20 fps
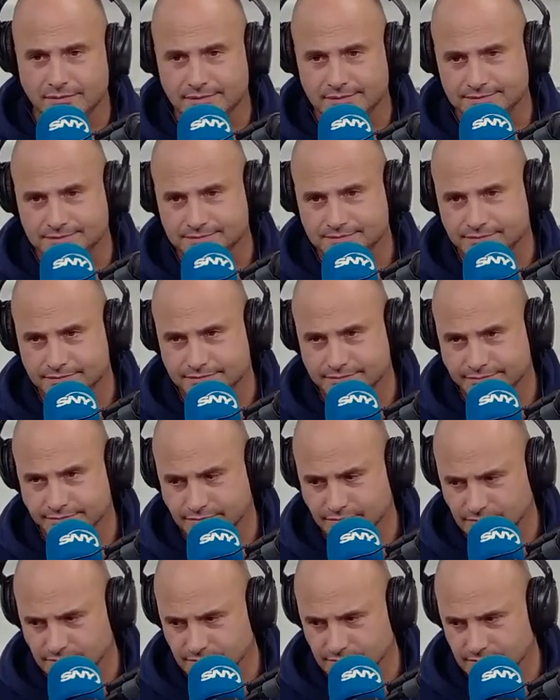
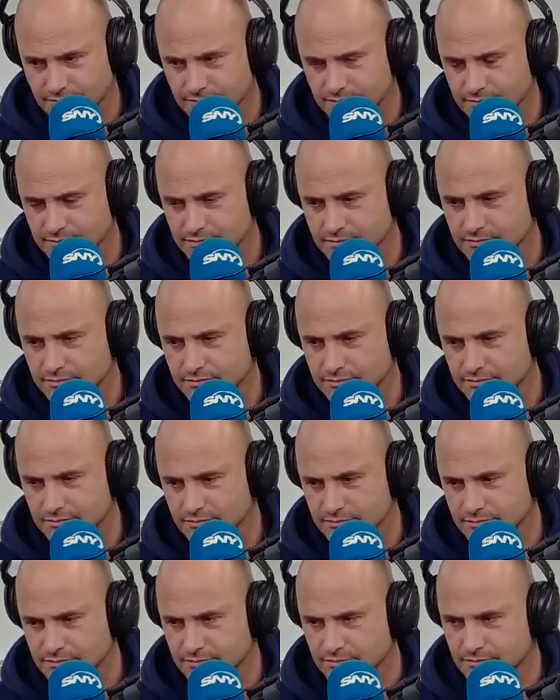
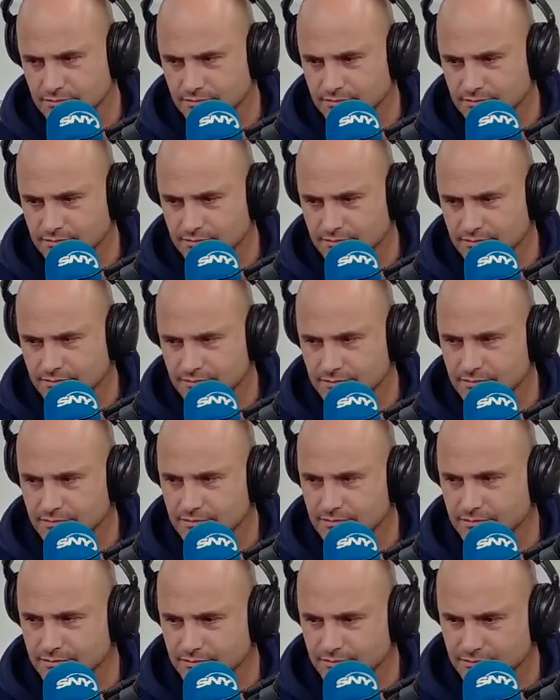
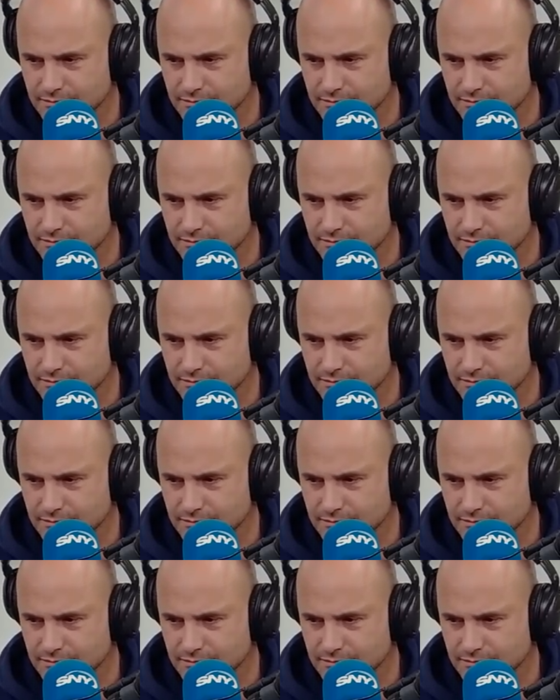[no speech]